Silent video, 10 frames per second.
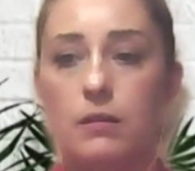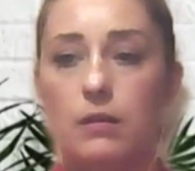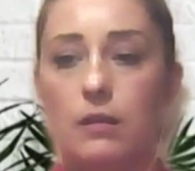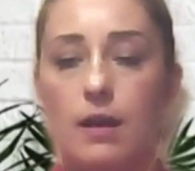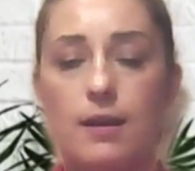
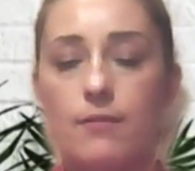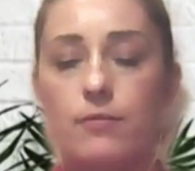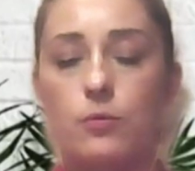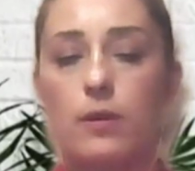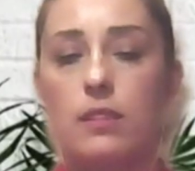are
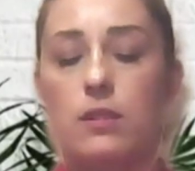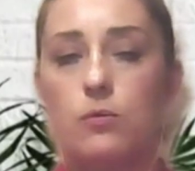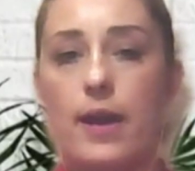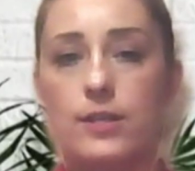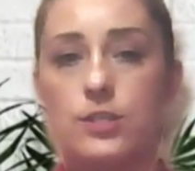never with you
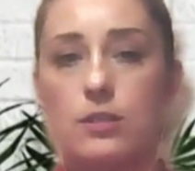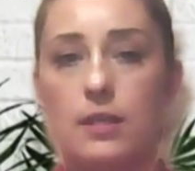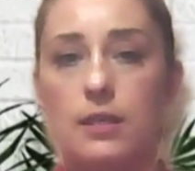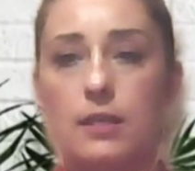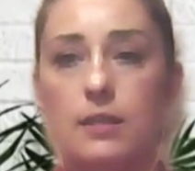
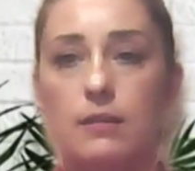actually.